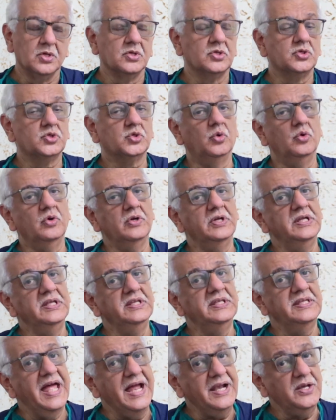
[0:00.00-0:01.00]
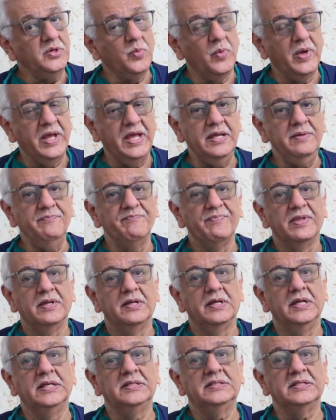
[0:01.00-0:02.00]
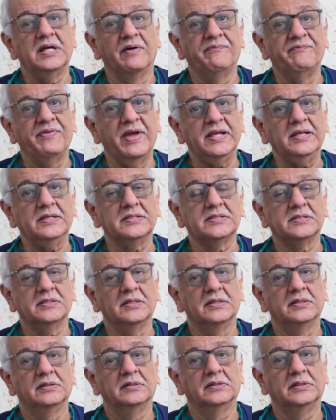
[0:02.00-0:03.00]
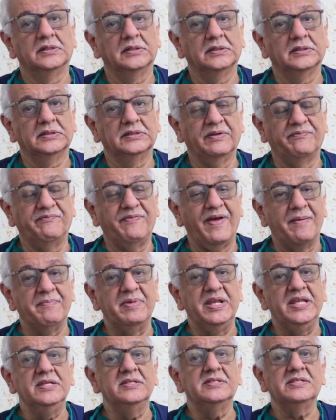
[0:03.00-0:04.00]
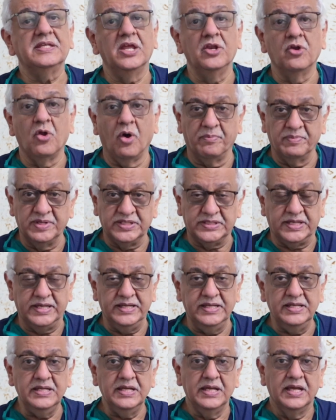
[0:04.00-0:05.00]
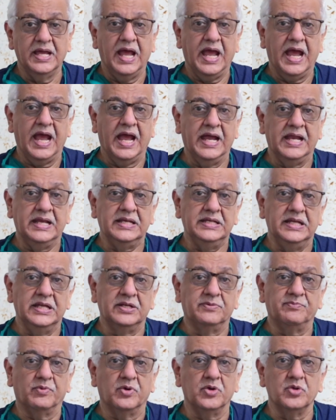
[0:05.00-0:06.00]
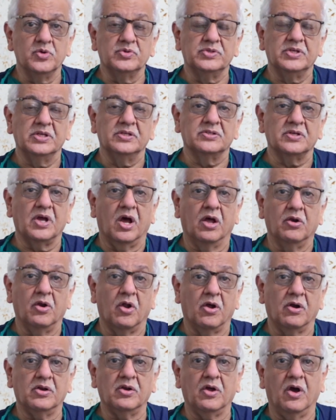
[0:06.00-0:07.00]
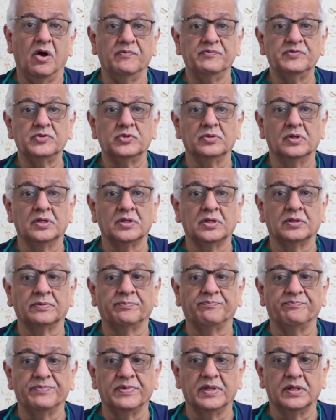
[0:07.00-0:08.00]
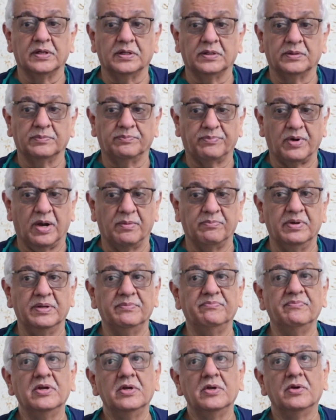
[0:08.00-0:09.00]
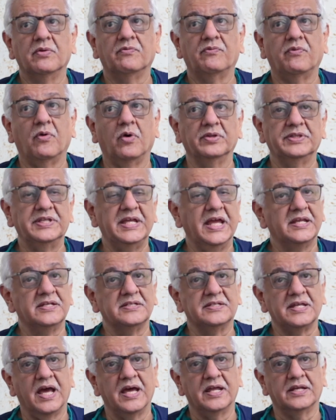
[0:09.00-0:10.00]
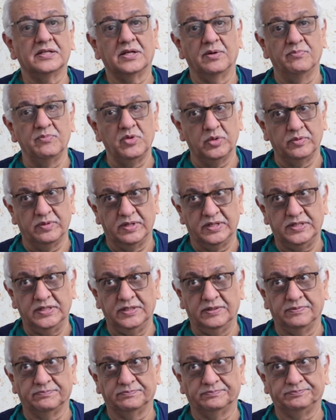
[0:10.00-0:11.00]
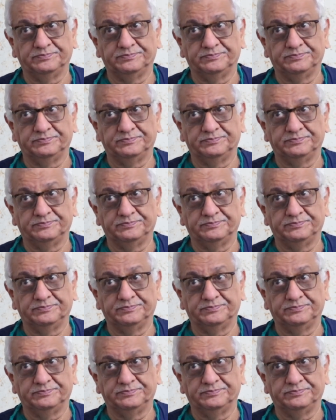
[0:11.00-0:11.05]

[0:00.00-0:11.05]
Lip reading: So in that way, it affects the families enormously, and it produces a lot of problem for the entire community.